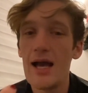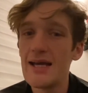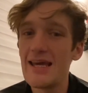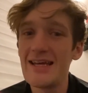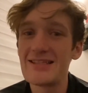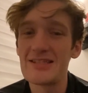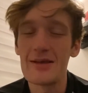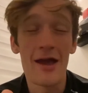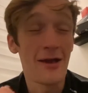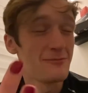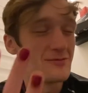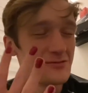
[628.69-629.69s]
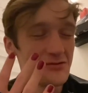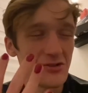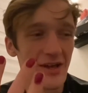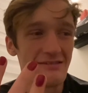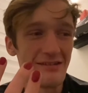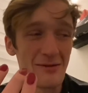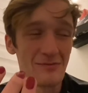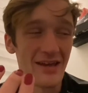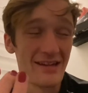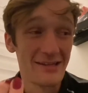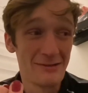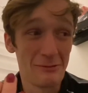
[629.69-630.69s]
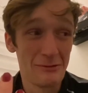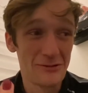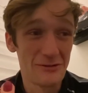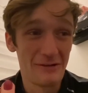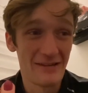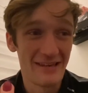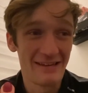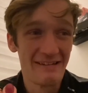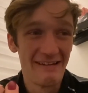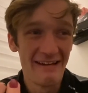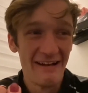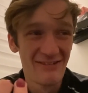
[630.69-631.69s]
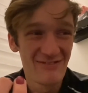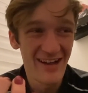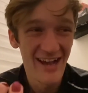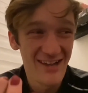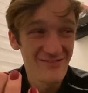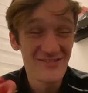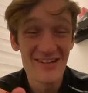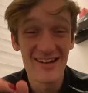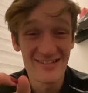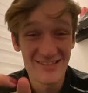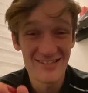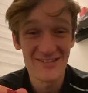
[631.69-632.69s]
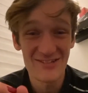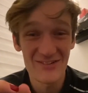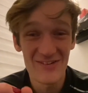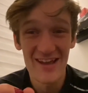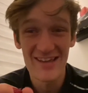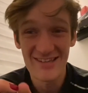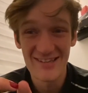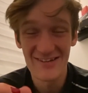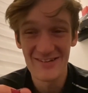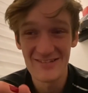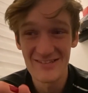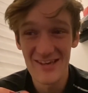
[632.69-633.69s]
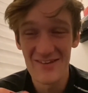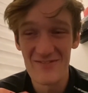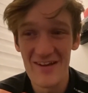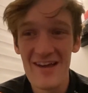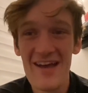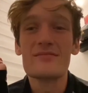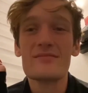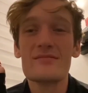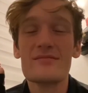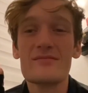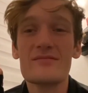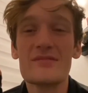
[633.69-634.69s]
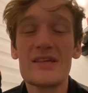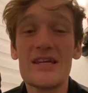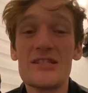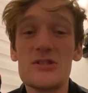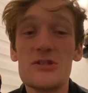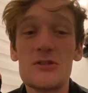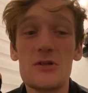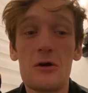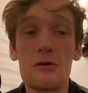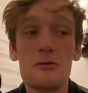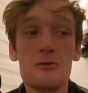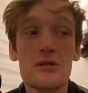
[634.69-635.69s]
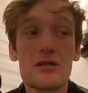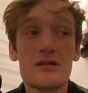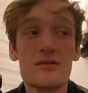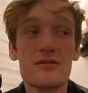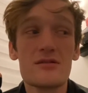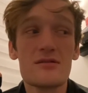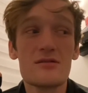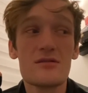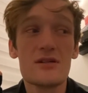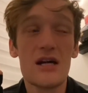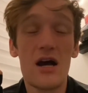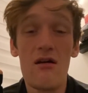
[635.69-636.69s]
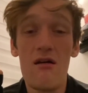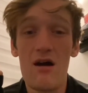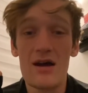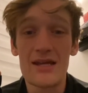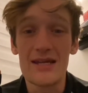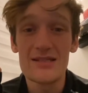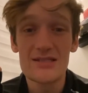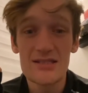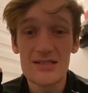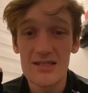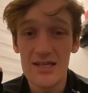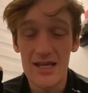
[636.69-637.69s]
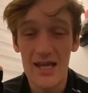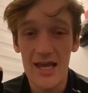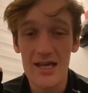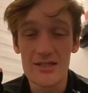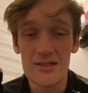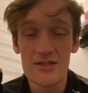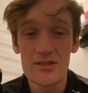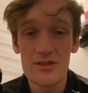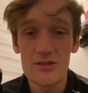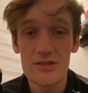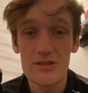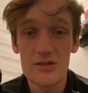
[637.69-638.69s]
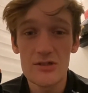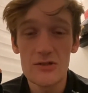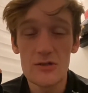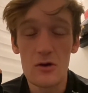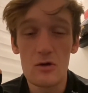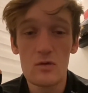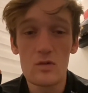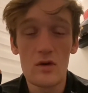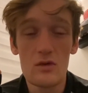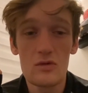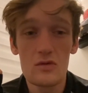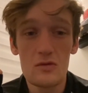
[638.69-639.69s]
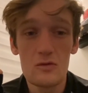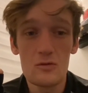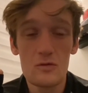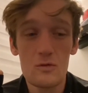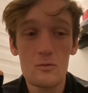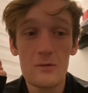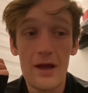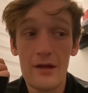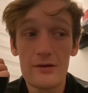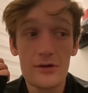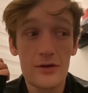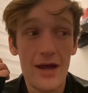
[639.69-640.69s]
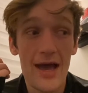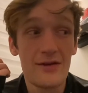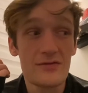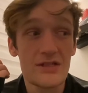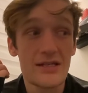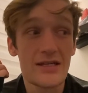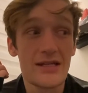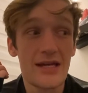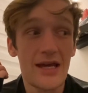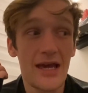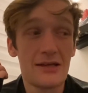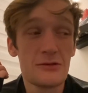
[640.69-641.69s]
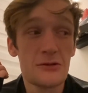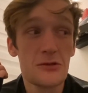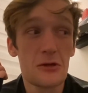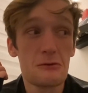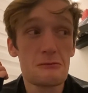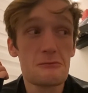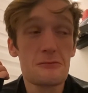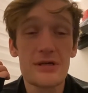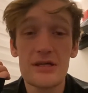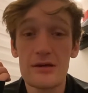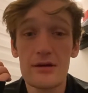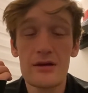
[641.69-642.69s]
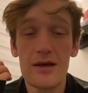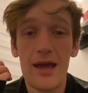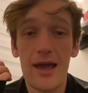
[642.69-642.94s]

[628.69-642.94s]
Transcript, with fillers: It's... I'm, shit, I'm getting emotional again. Um, I'm not gonna cry again on camera. It's so honest and just so well-crafted and so real.